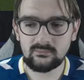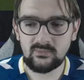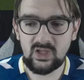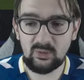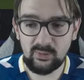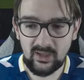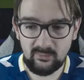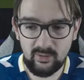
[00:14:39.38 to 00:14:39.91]

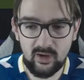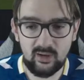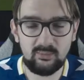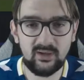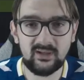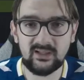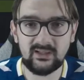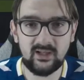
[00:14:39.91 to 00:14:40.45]
they're playing
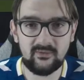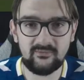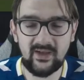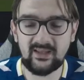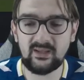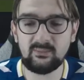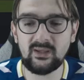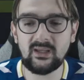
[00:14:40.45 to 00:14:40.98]
Pogba and not
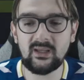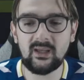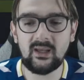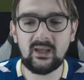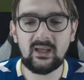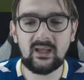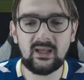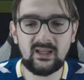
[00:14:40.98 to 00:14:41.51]
Van de Beek
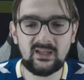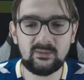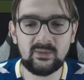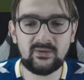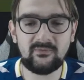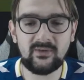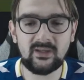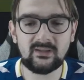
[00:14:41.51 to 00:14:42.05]
in the
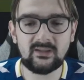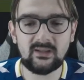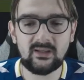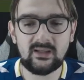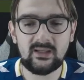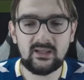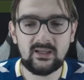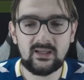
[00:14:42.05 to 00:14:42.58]
midfield.
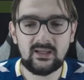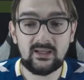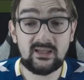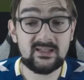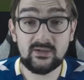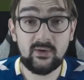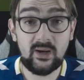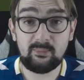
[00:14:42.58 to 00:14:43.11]

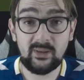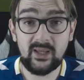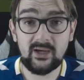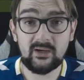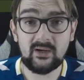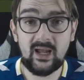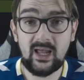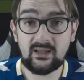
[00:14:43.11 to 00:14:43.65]
He's a great
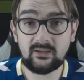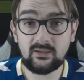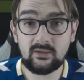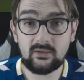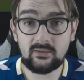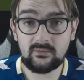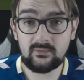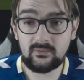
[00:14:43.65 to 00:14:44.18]
player, and
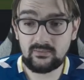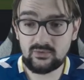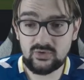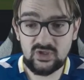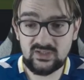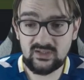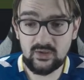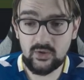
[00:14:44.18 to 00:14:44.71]

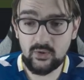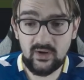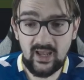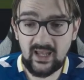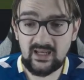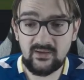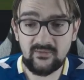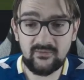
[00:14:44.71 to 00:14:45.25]
just
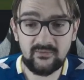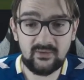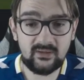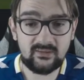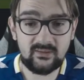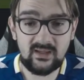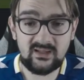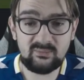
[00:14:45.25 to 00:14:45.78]
creative,
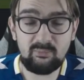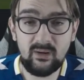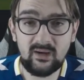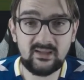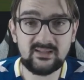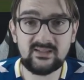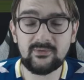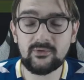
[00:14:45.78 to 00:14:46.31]
it's
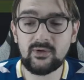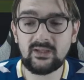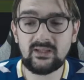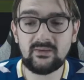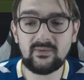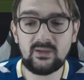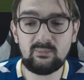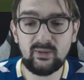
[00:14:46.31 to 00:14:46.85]
buckets of
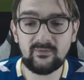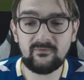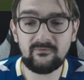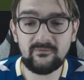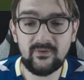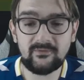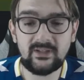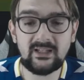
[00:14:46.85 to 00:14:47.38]
creativity, but
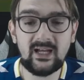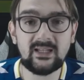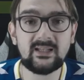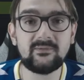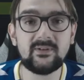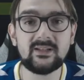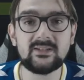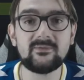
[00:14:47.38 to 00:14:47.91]
59
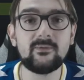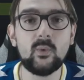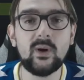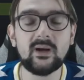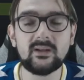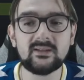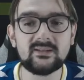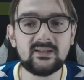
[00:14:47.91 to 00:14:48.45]
defensive
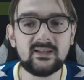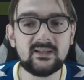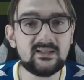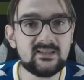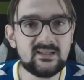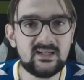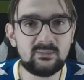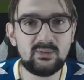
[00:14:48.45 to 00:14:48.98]
awareness, and
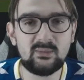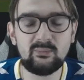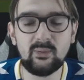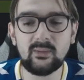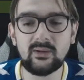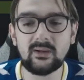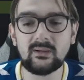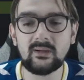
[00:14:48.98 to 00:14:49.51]
this is going to be
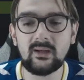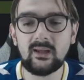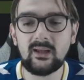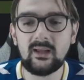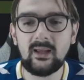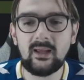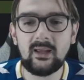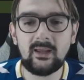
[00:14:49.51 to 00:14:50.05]
important.
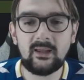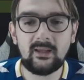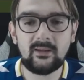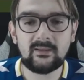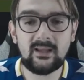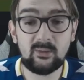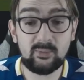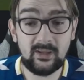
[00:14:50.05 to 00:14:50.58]

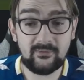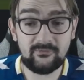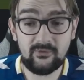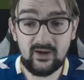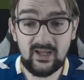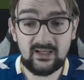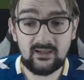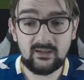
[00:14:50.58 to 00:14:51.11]
They're playing
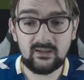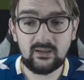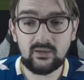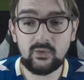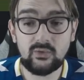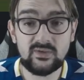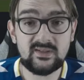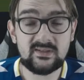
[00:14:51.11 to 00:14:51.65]
Fred,
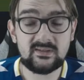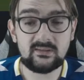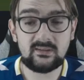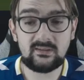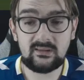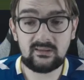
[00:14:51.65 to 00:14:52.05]
who's